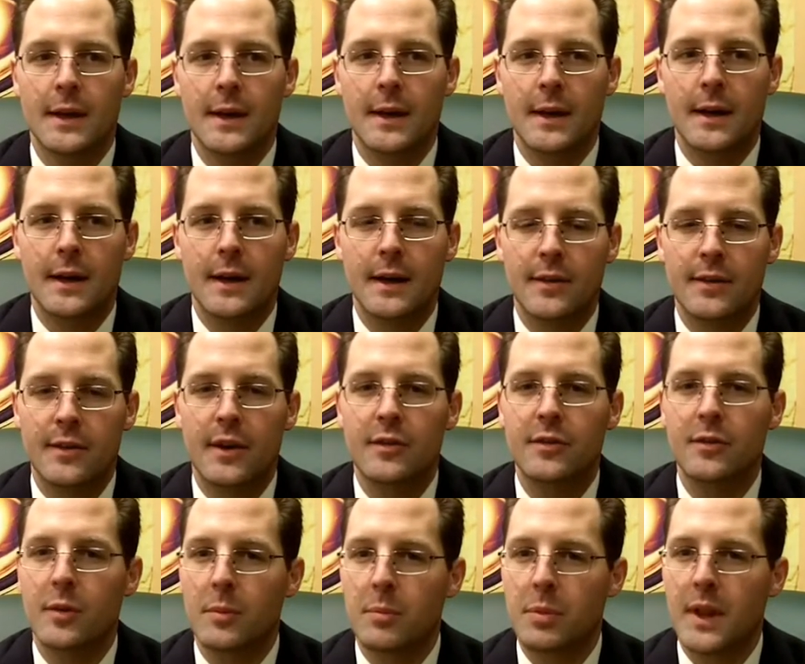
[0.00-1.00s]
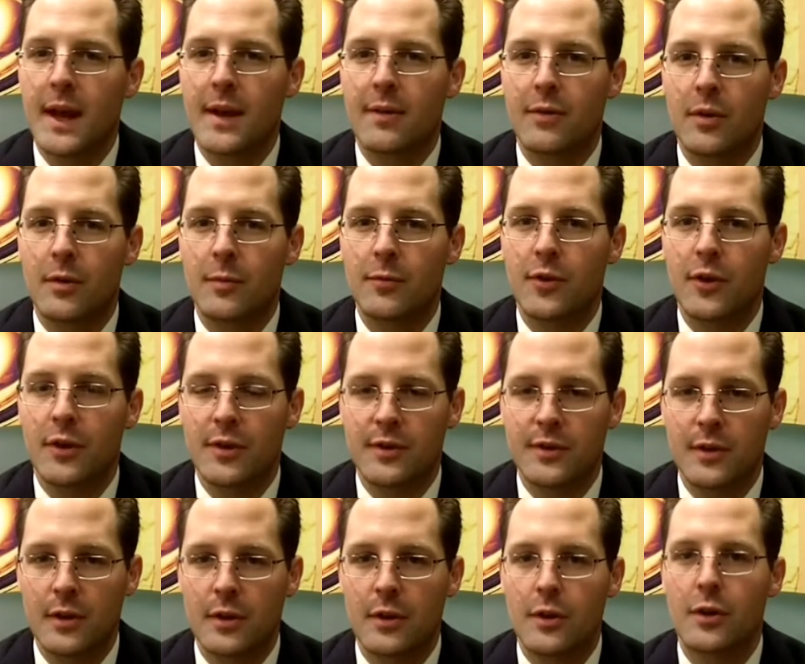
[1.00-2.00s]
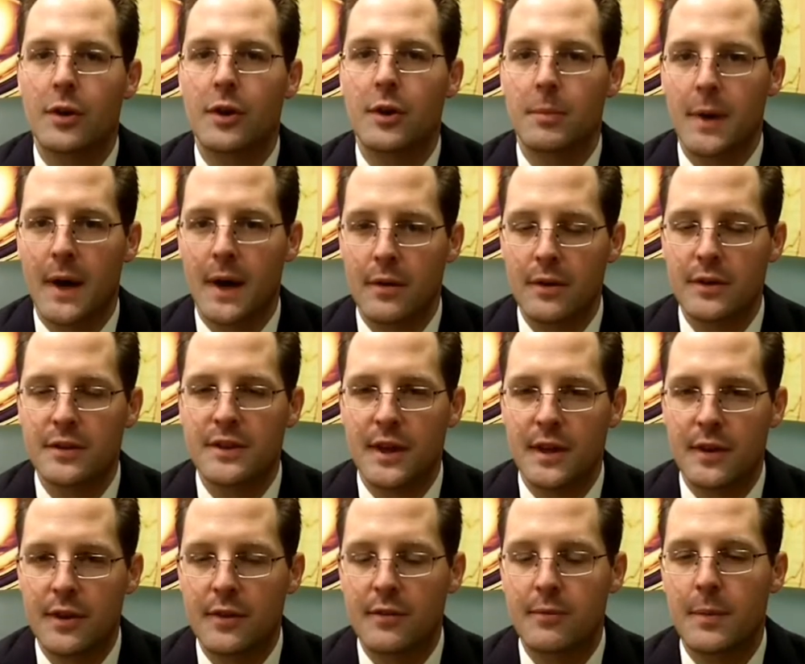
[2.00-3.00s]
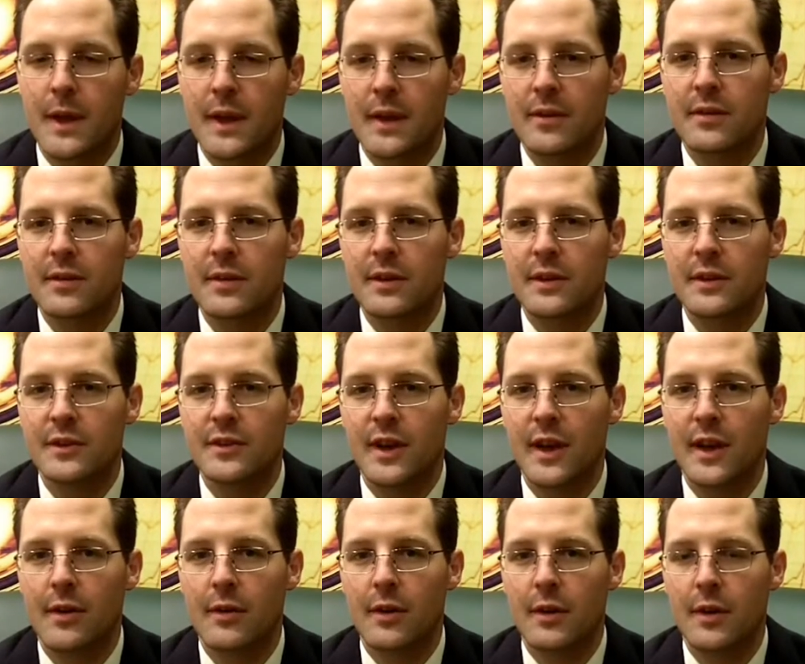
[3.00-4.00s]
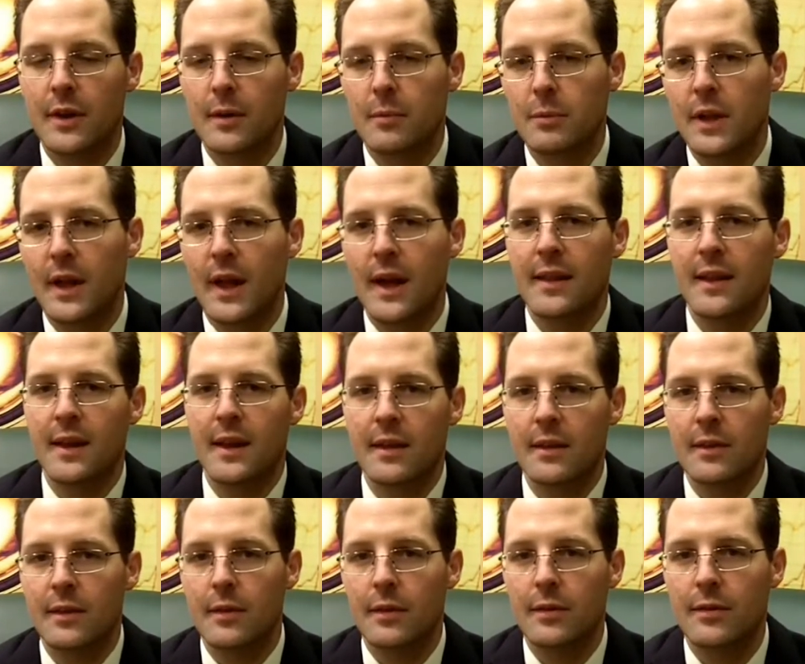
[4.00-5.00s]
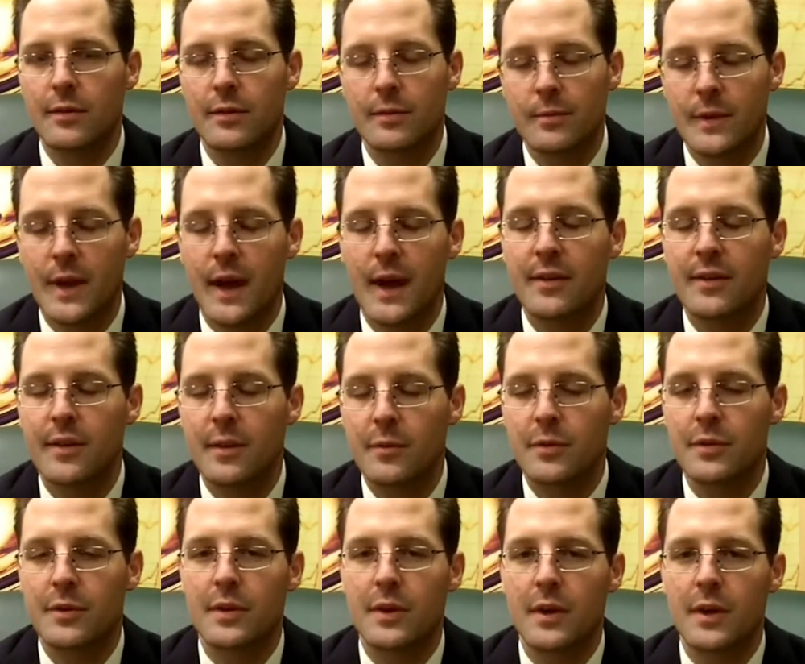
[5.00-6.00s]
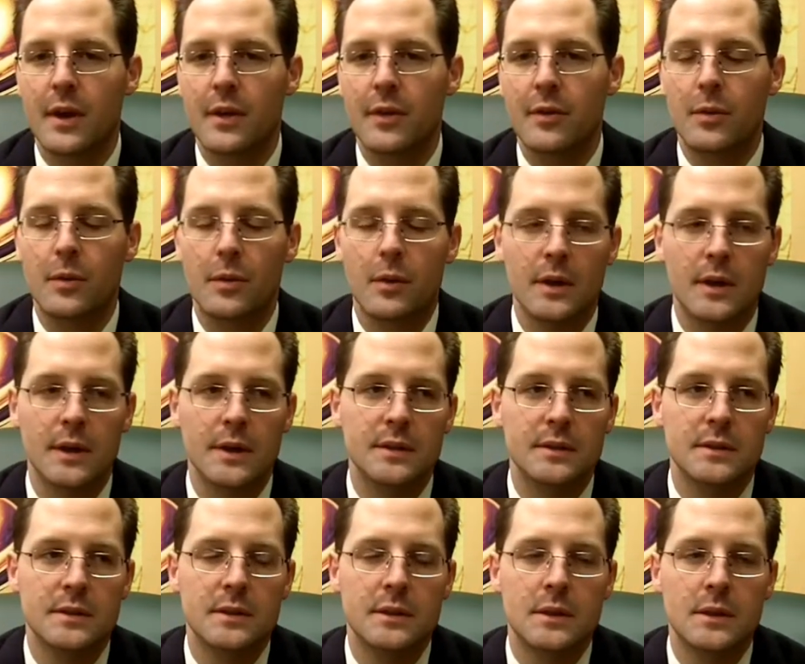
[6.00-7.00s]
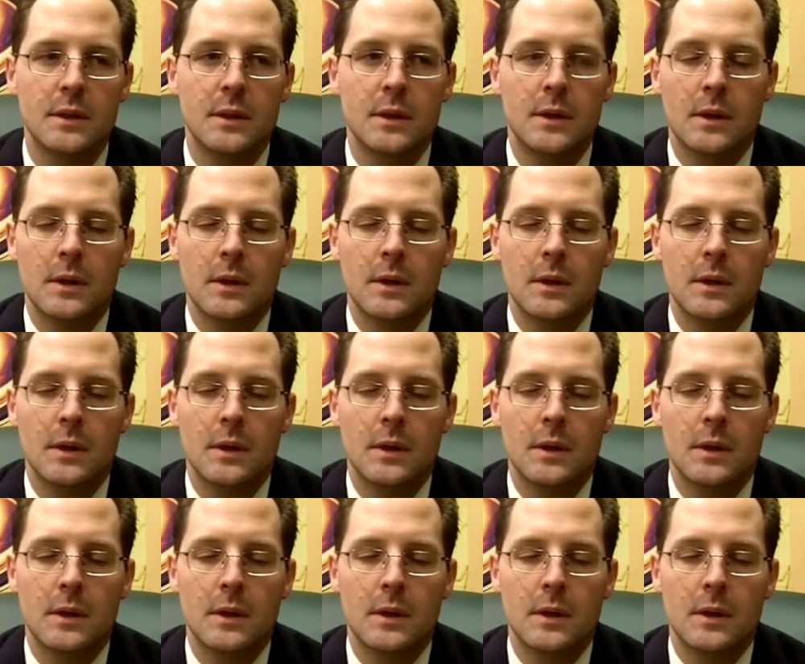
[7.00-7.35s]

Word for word: Uh, and it's also a platform for us to learn about regenerative medicine in general and apply that, those concepts to other organs.